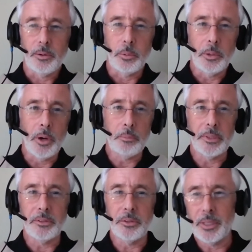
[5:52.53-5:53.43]
We won't
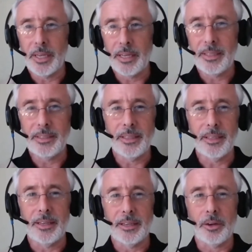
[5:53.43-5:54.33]
be doing any
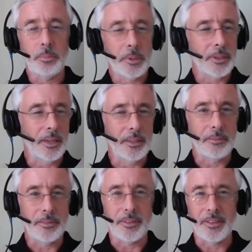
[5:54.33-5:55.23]
uh,
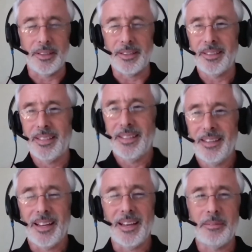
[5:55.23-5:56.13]
complicated uh,
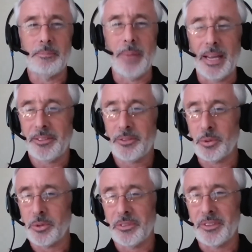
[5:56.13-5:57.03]
uh
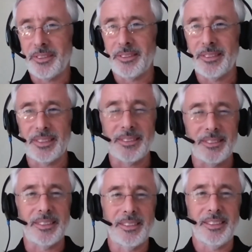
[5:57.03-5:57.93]
maths or
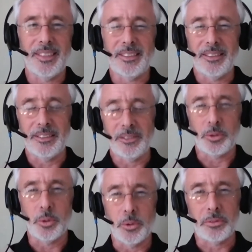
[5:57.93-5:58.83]
statistics in, in this
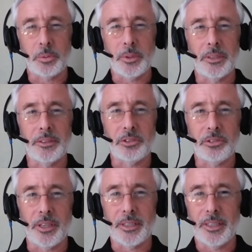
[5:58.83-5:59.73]
course. We're going to
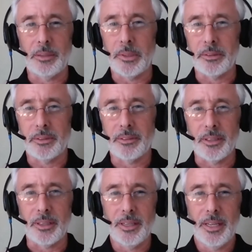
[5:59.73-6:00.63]
try and keep it
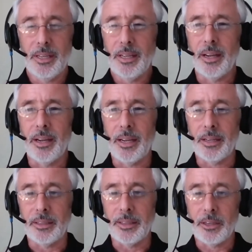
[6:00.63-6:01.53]

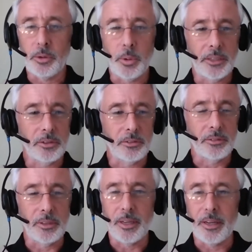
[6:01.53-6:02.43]
uh,
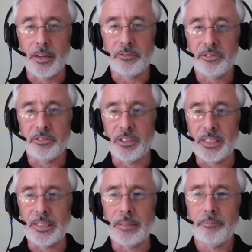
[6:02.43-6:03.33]
equation
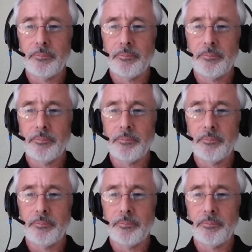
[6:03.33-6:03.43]
free.